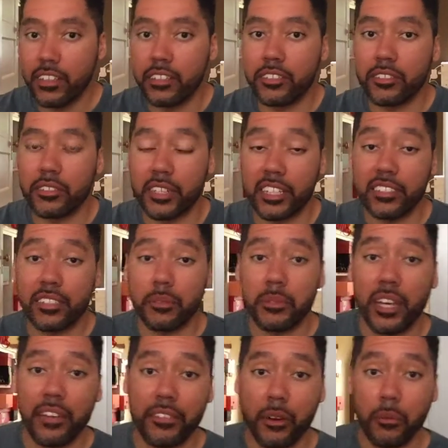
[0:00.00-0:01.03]
So next up we
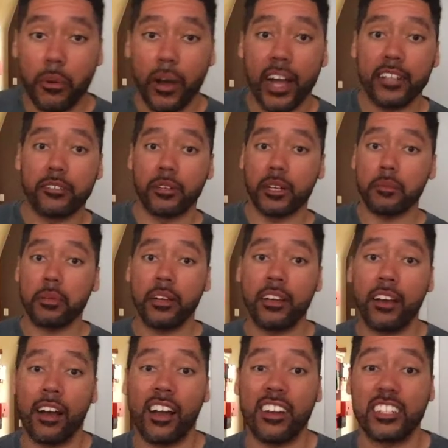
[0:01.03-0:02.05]
have our wide grip.
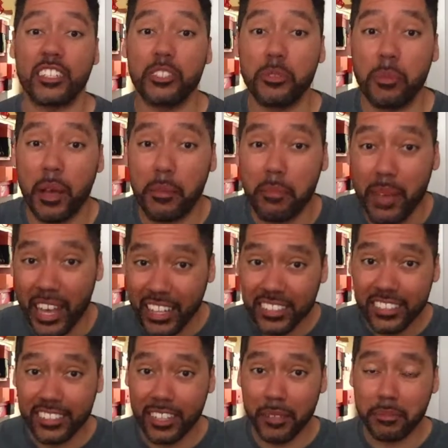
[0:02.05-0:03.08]
I'm going to do my
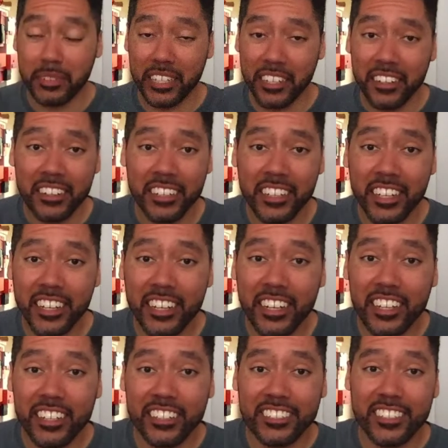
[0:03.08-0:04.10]
best up there.
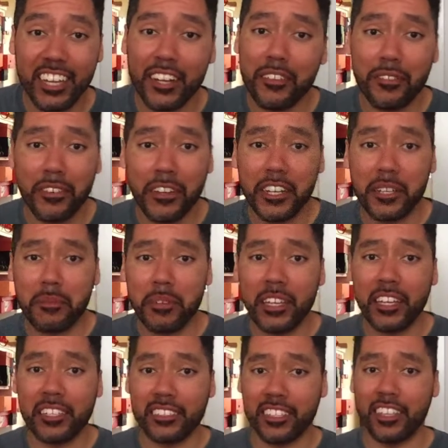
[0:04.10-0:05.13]
It's kind of funny
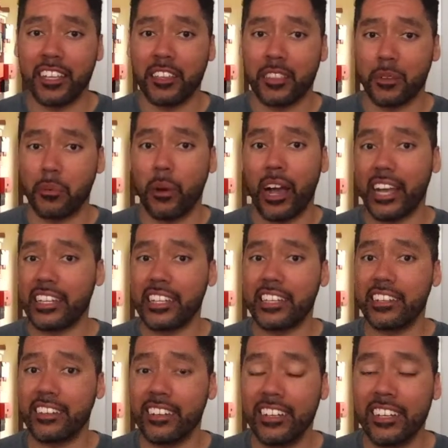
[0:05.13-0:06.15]
because the wide
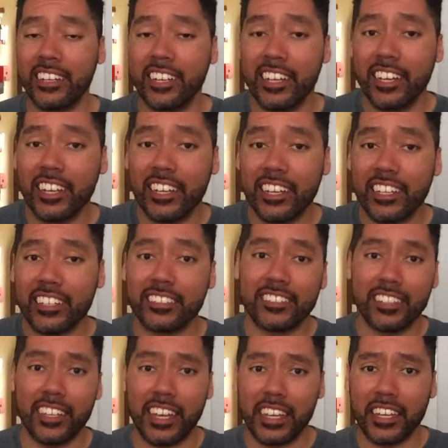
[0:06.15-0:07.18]
here is
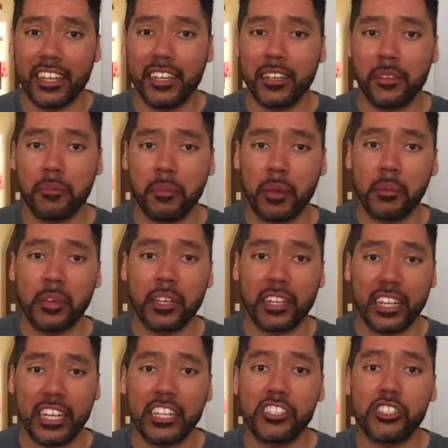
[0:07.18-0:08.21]
like maybe an
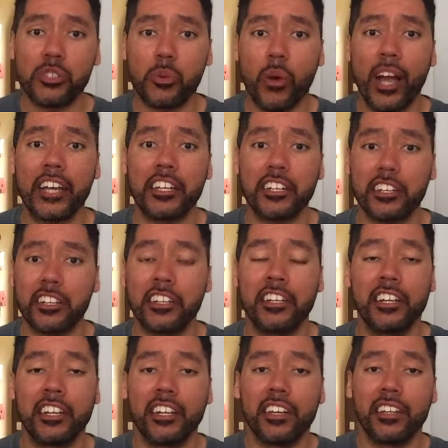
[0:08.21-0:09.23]
inch wider
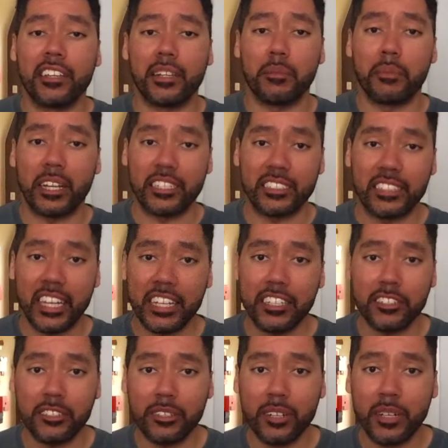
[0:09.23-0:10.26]
than my
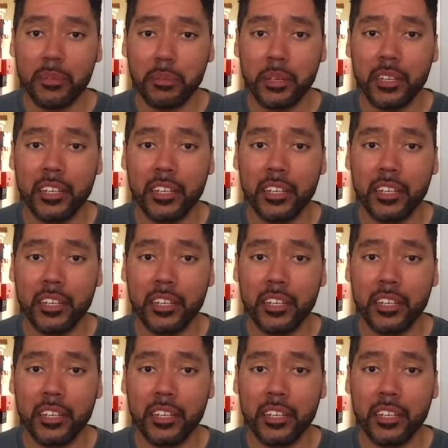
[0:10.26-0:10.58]
standard grip,